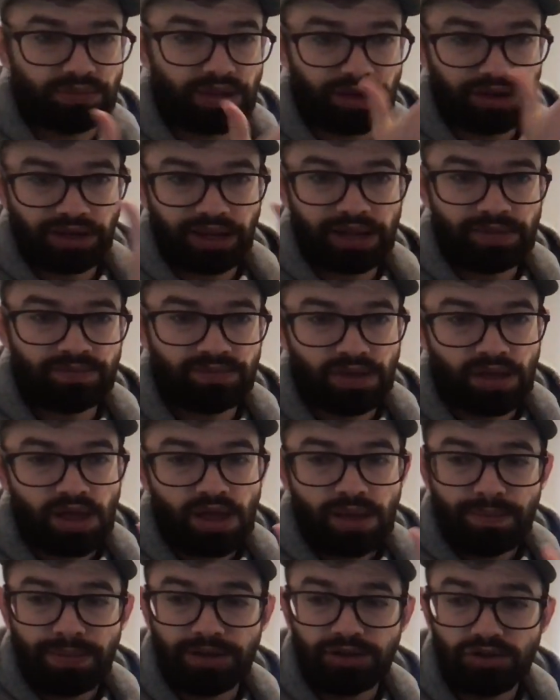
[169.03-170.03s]
Okay,
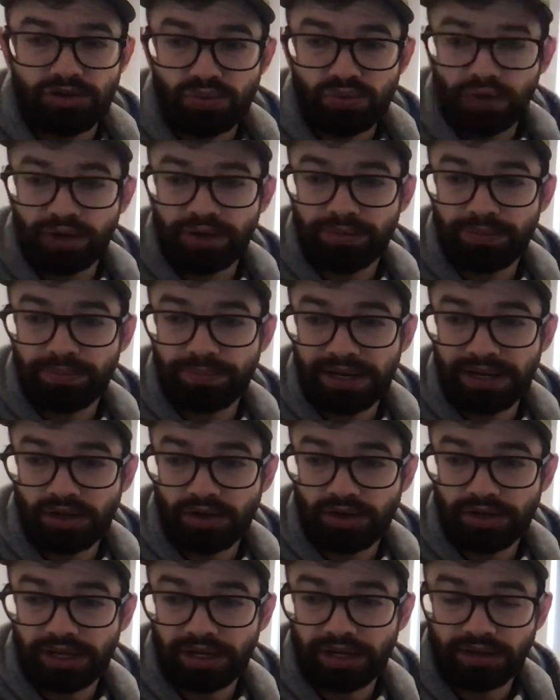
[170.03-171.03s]
but you wouldn't be
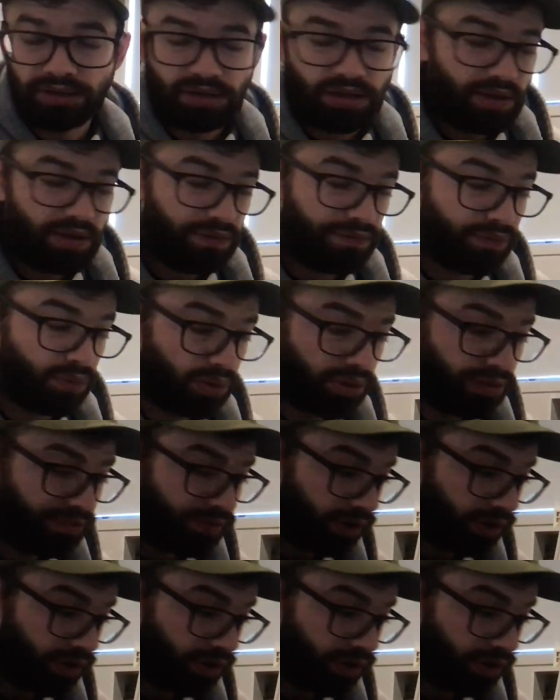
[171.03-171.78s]
looking for the